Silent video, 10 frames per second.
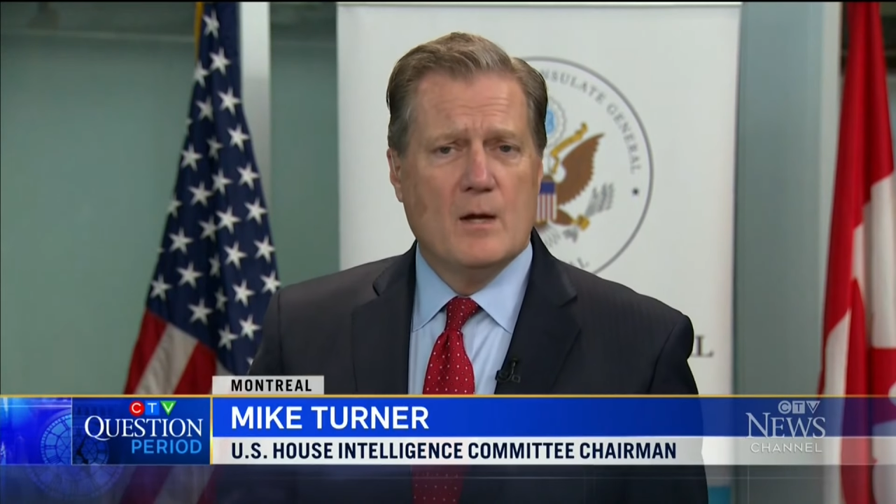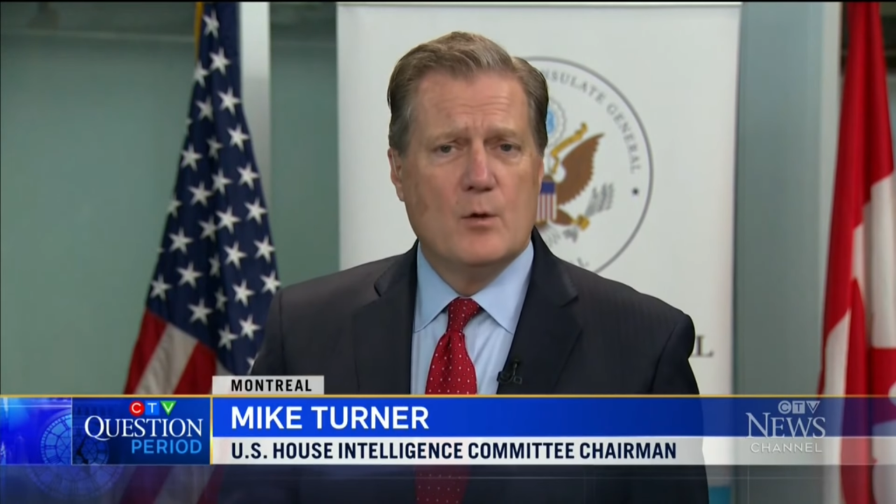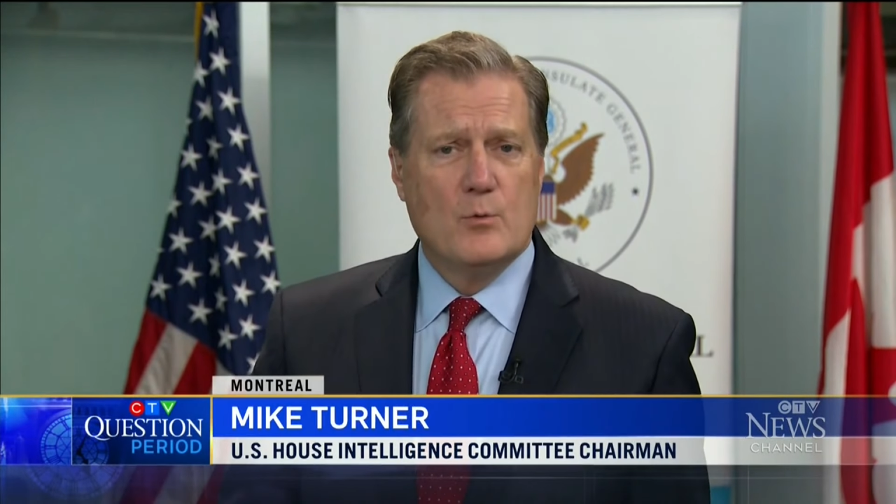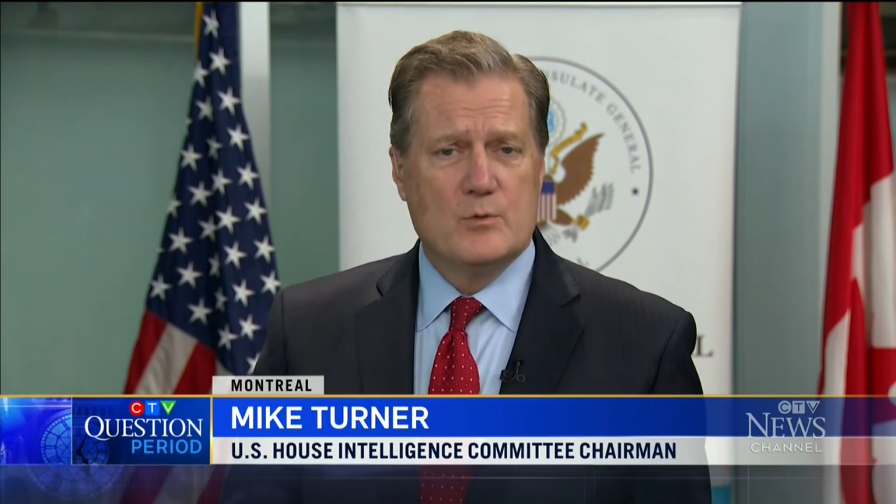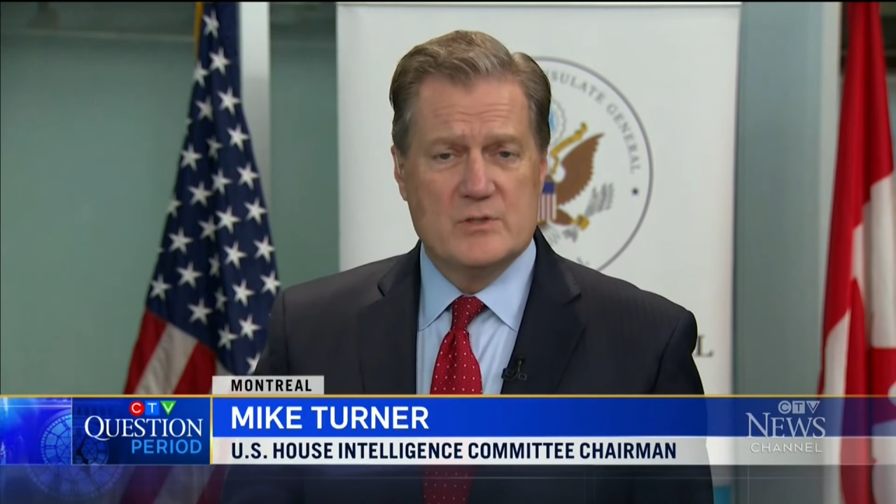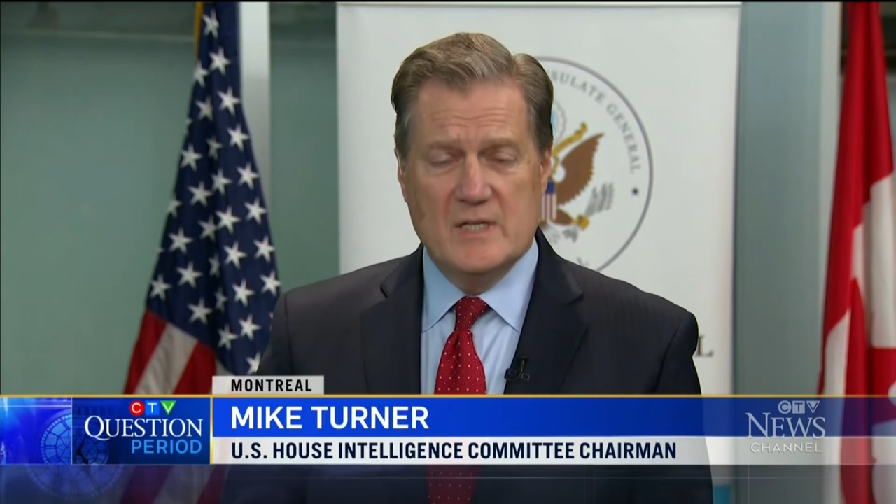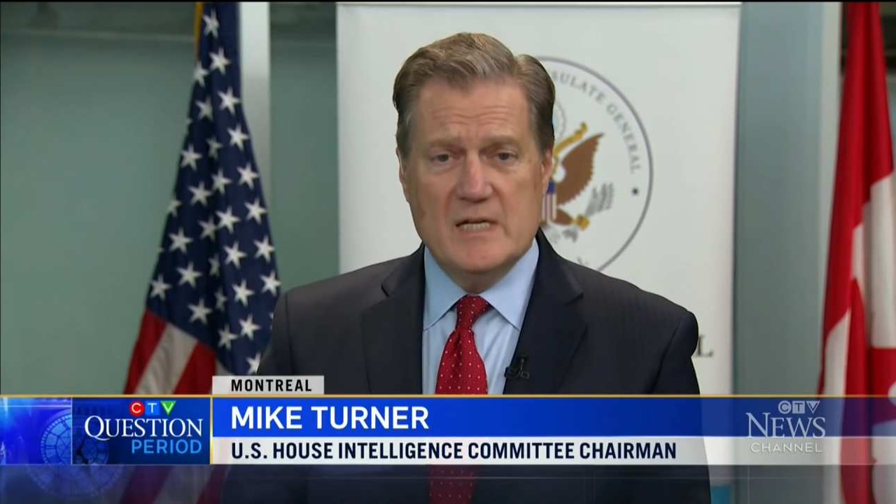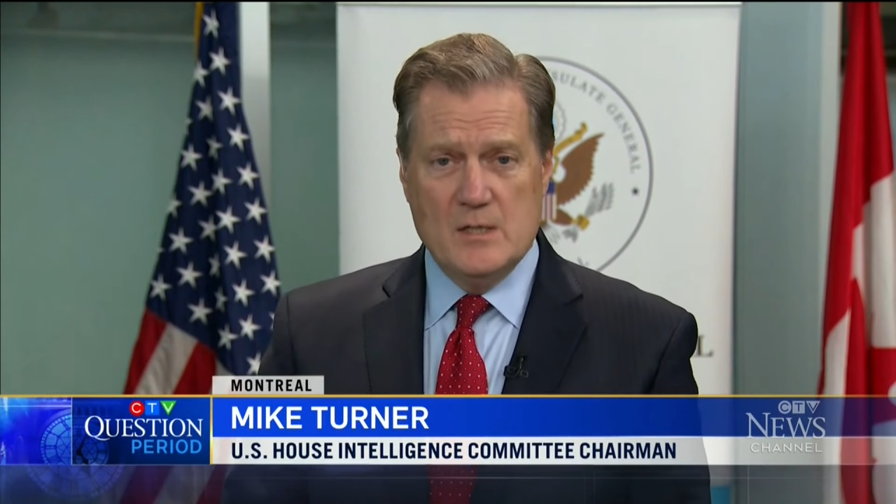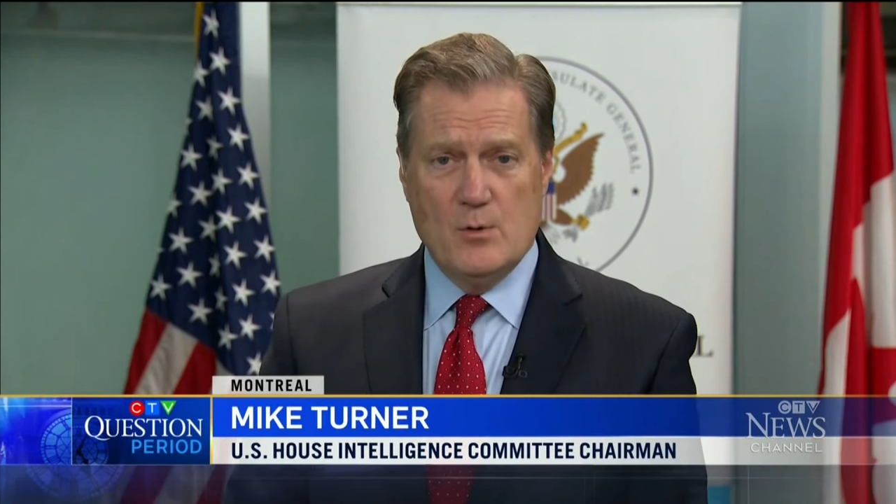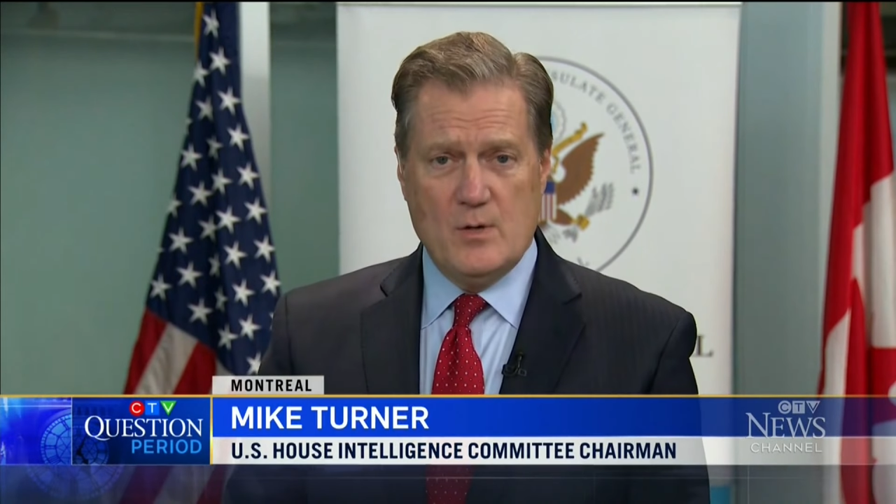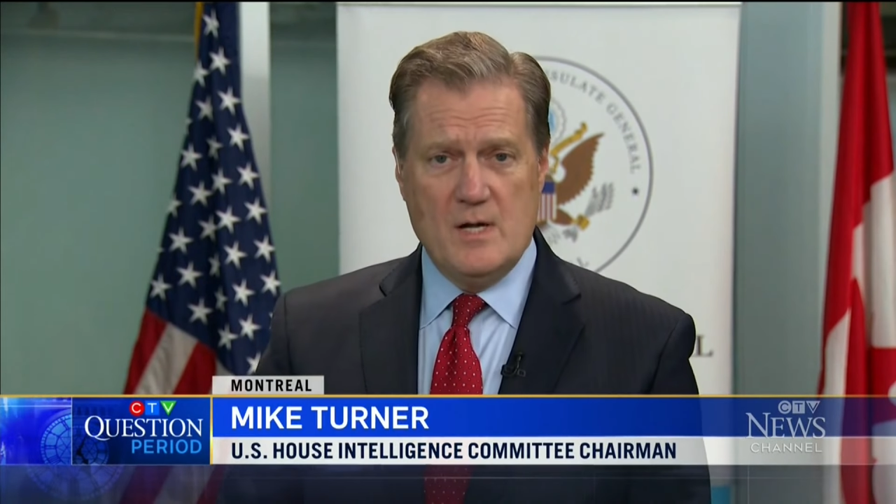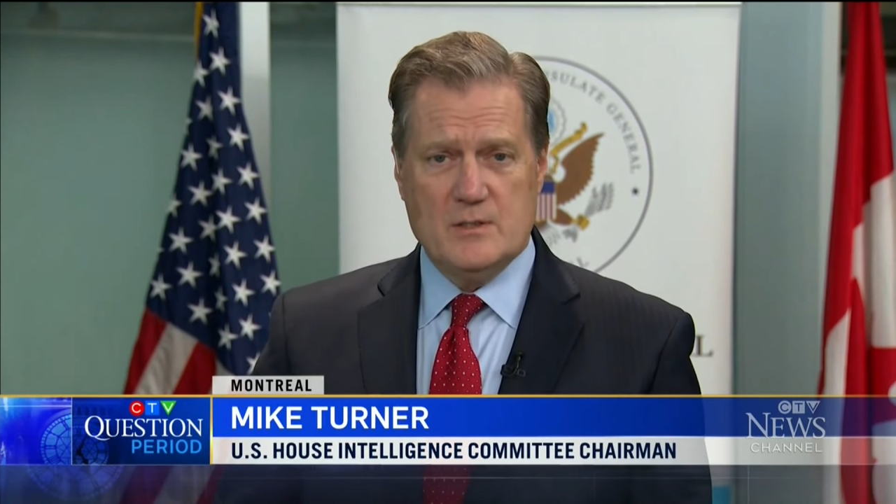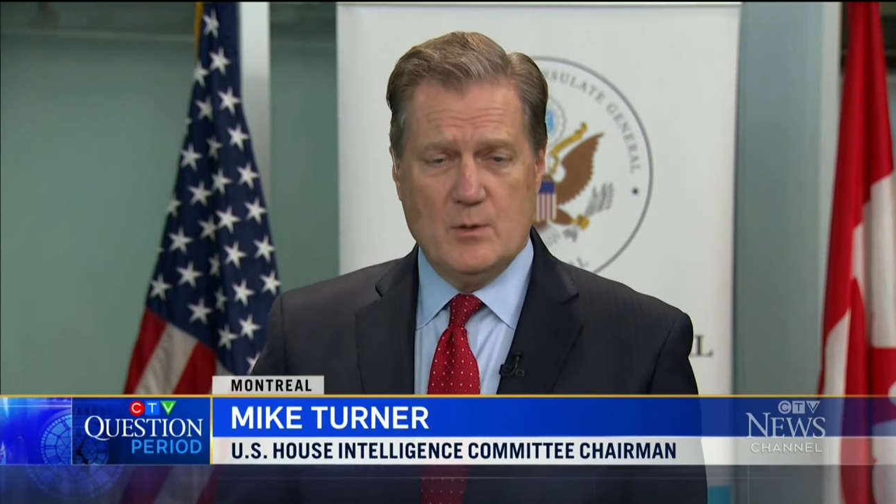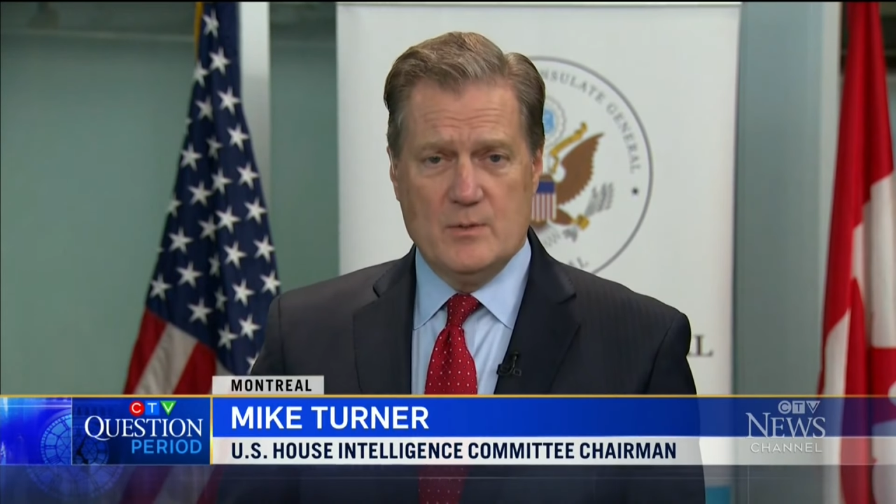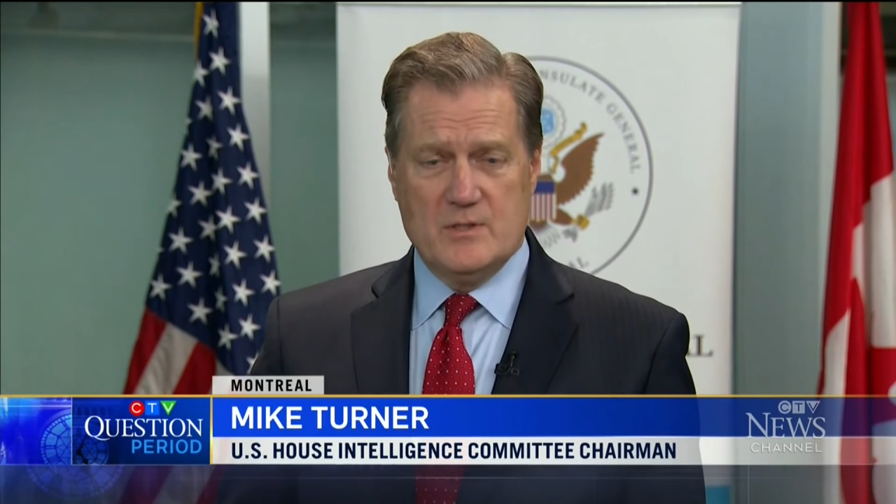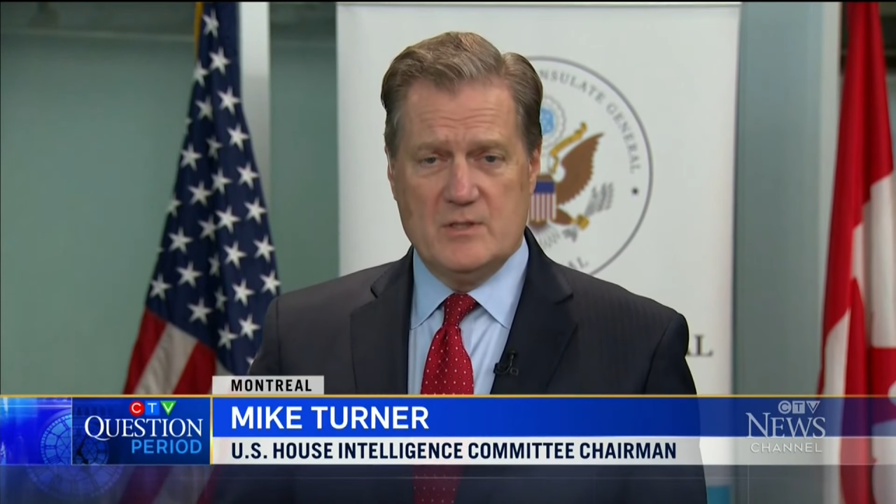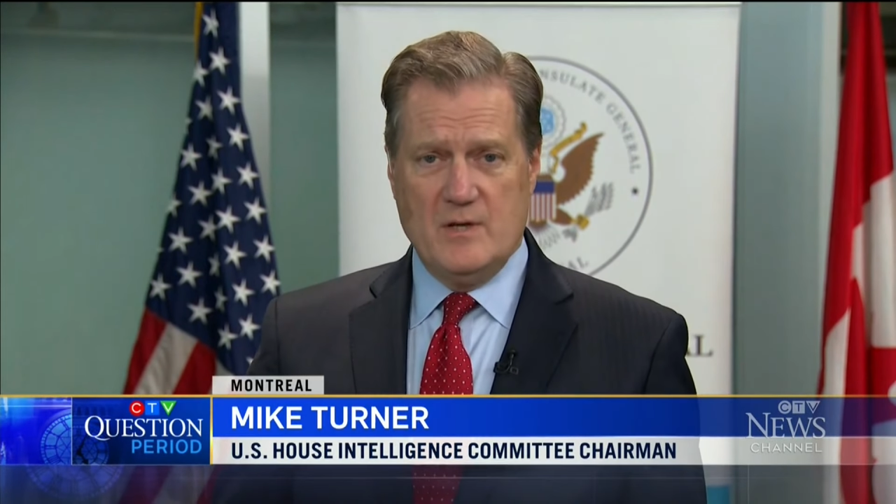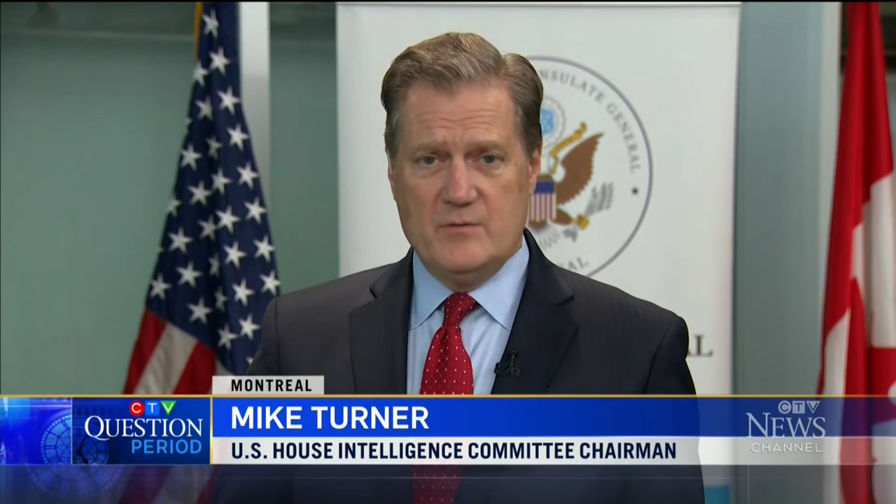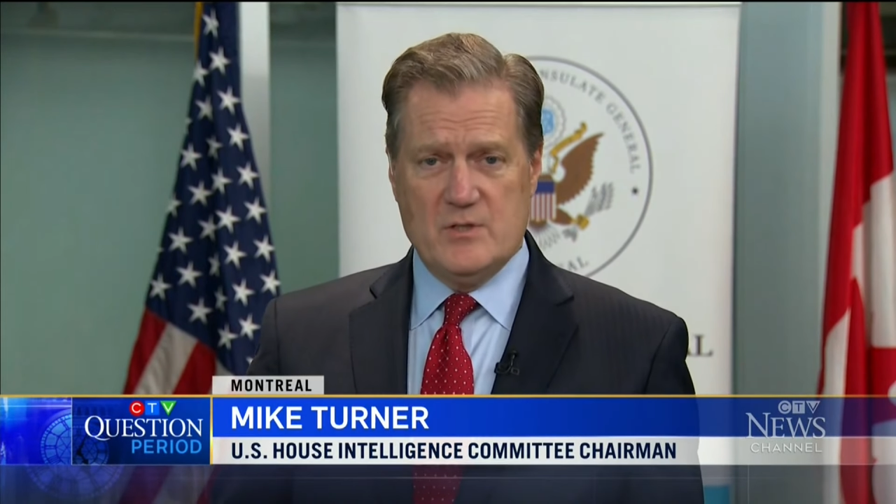who see no consequences have